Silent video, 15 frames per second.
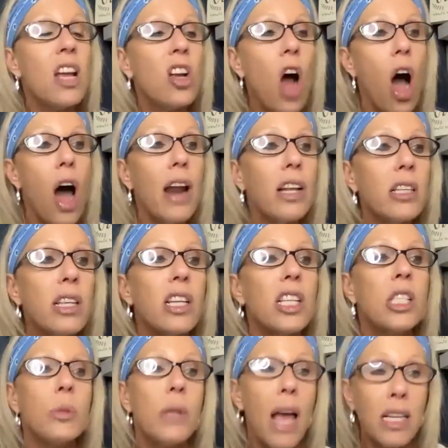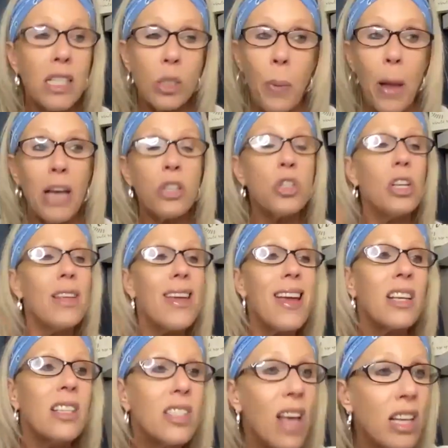God is ex- especially
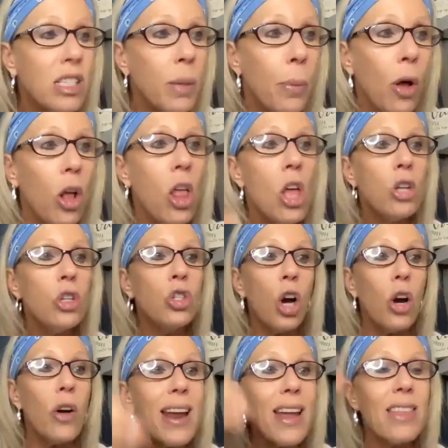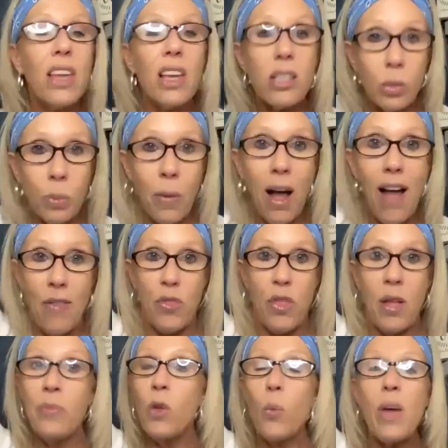accessible during this month.
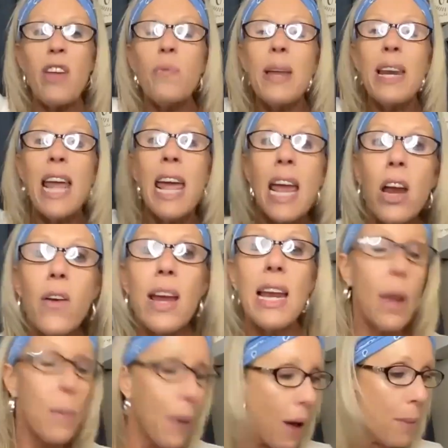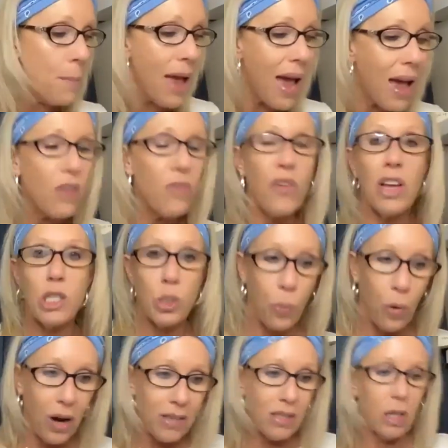We've been hearing about manifest
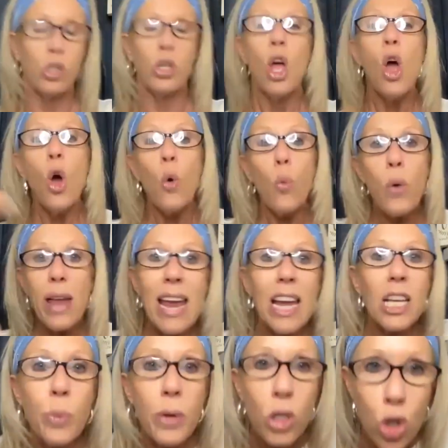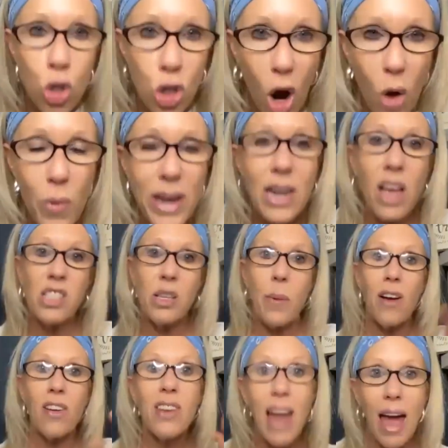presence. We, he's been showing us
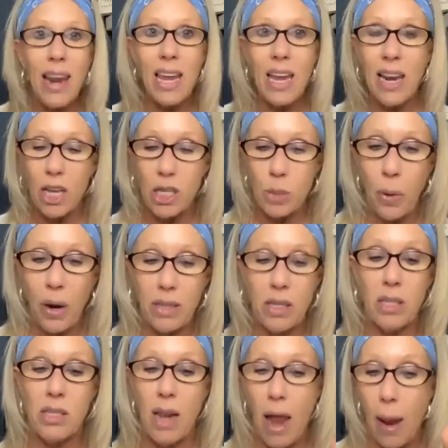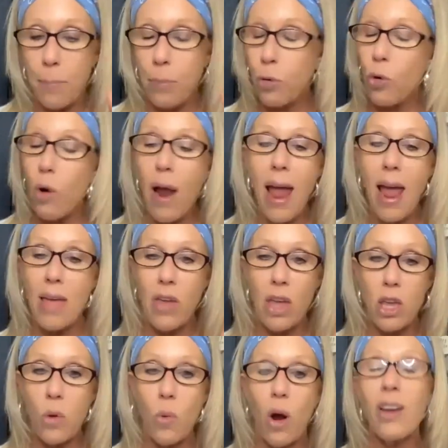about getting in his presence. And I pray
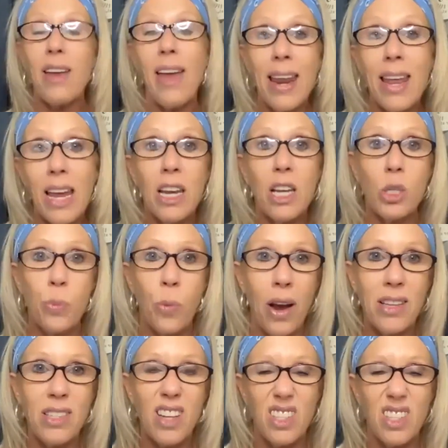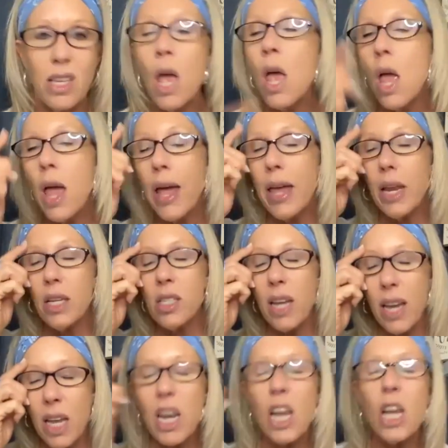that you are getting in his presence. It is
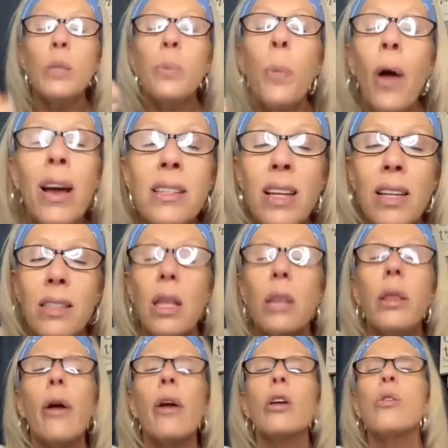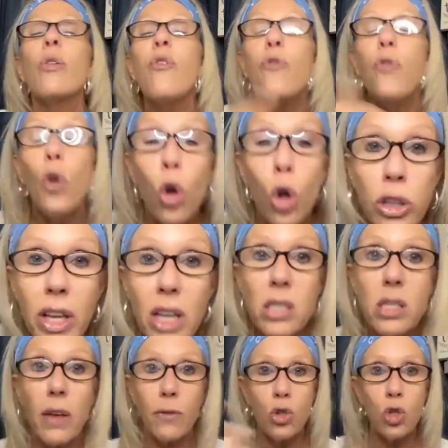in his presence that there is
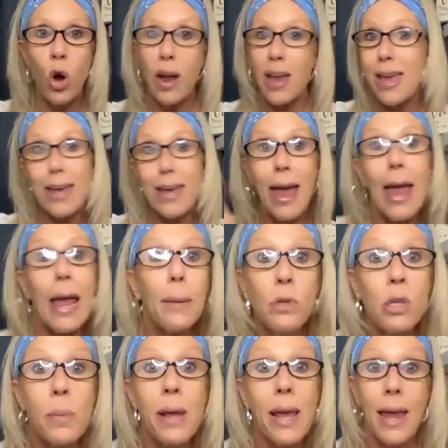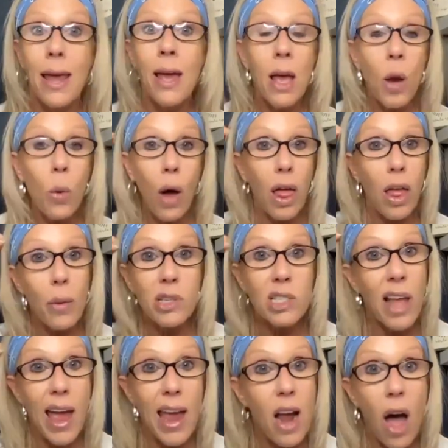fullness of joy. He came to me while I was
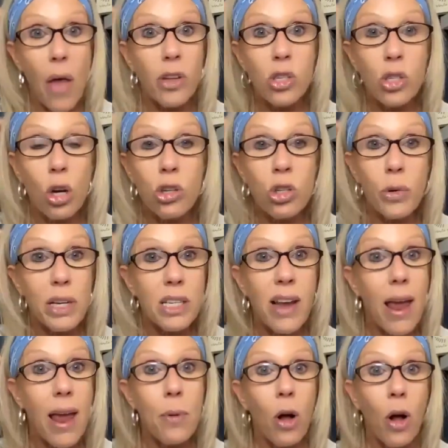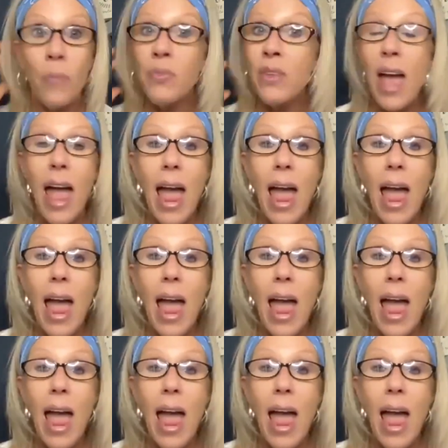laying on the surgery table.